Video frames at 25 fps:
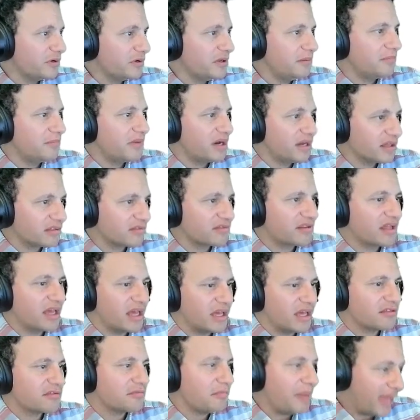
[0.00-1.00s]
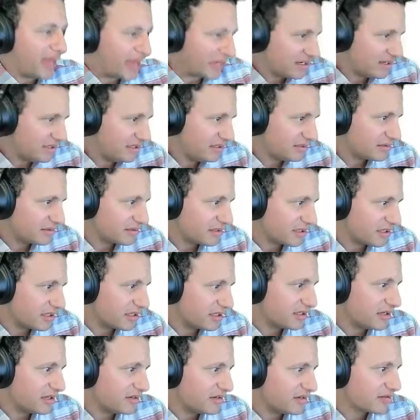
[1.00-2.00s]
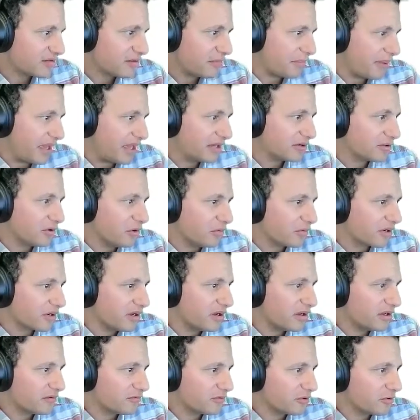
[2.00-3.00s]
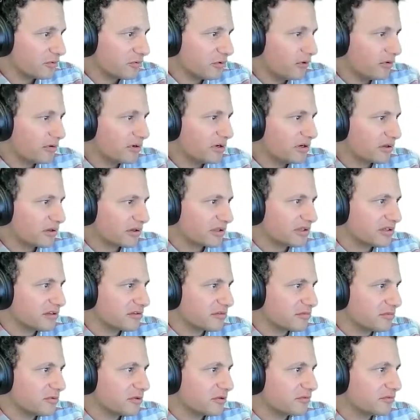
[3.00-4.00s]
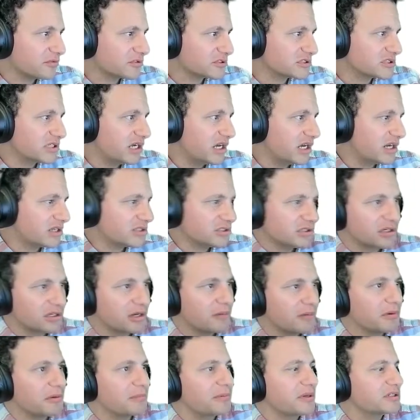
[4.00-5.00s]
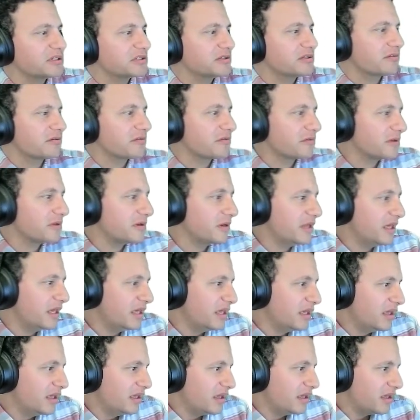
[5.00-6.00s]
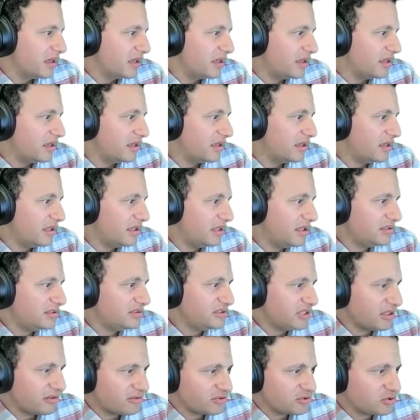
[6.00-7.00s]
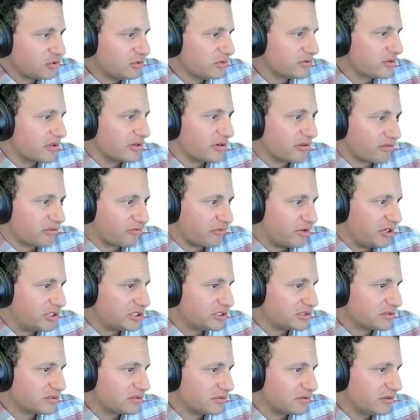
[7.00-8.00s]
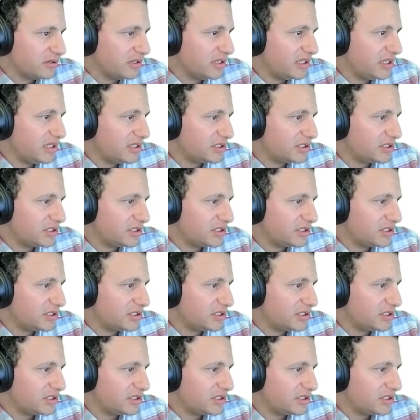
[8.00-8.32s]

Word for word: Mazda has patented. Uh, there is a patent going on with the rotary. Look at this beautiful shot. I show a couple of pictures of it. Uh, it just shows the illustration currently. It